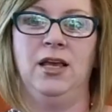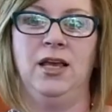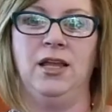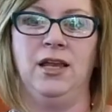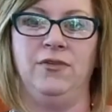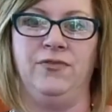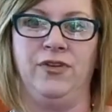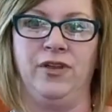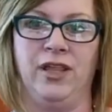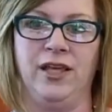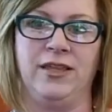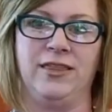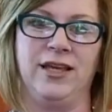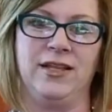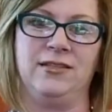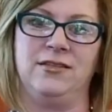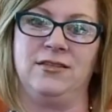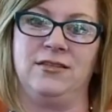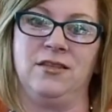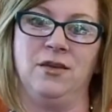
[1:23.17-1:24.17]
And I feel like
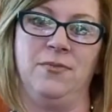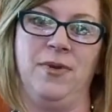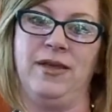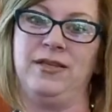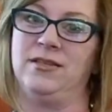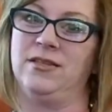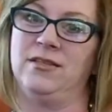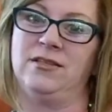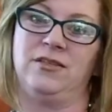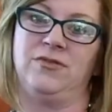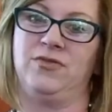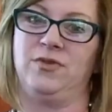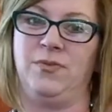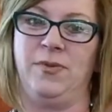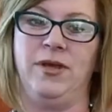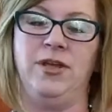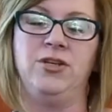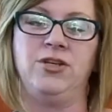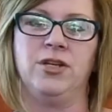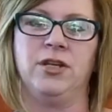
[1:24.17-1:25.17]
that's the basis of
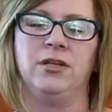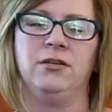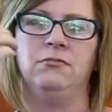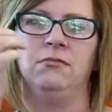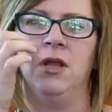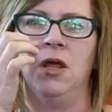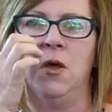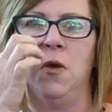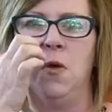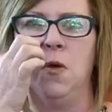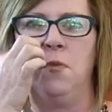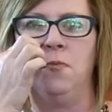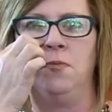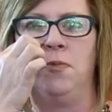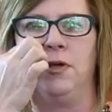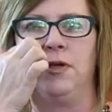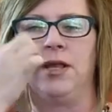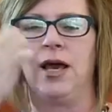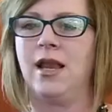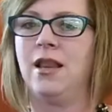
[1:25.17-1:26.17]
speech and
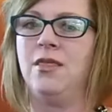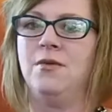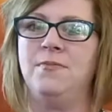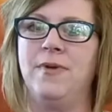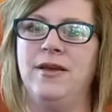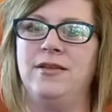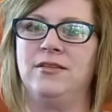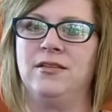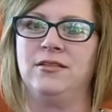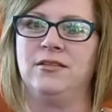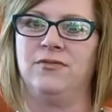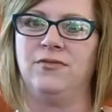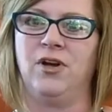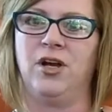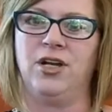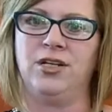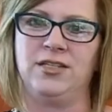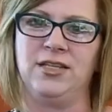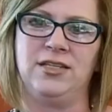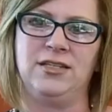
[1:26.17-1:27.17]
kind of the basis of
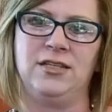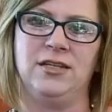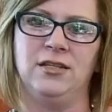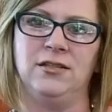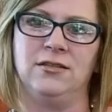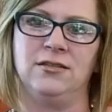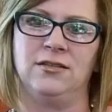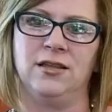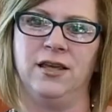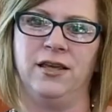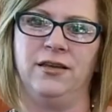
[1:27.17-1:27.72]
our existence.